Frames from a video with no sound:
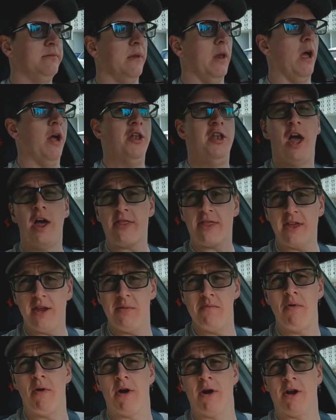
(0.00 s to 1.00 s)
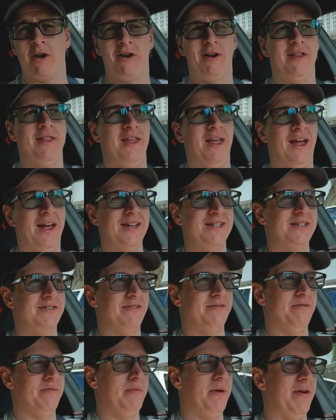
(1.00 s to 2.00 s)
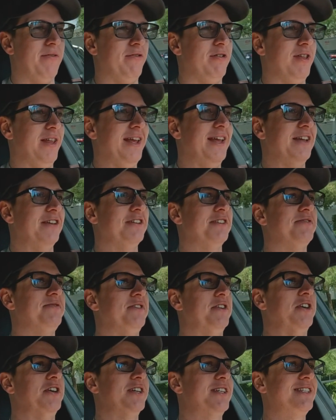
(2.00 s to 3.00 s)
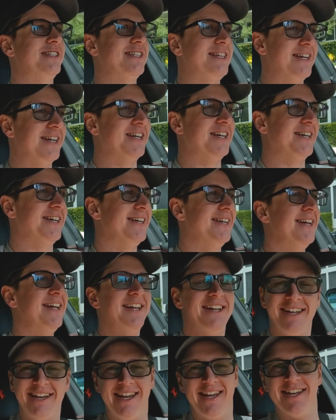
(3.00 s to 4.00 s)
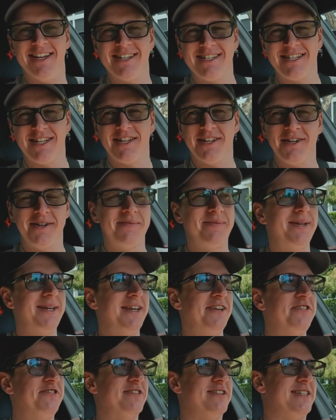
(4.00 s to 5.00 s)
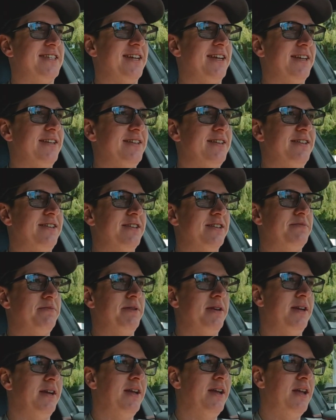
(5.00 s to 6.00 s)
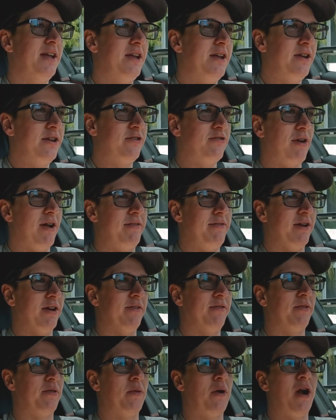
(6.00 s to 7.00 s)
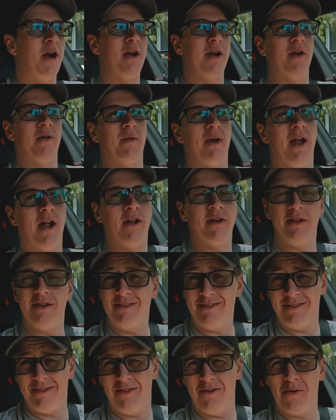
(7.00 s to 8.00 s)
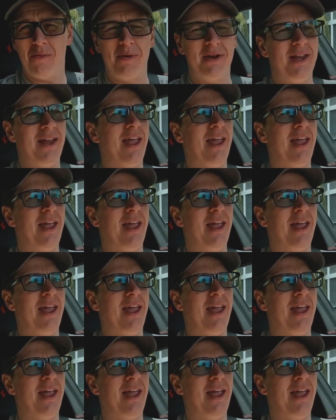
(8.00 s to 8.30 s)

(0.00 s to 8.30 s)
a nothing burger in the eyes of the Beverly Hills folks. Still, it is a little bit interesting to just be driving a Ferrari around and nobody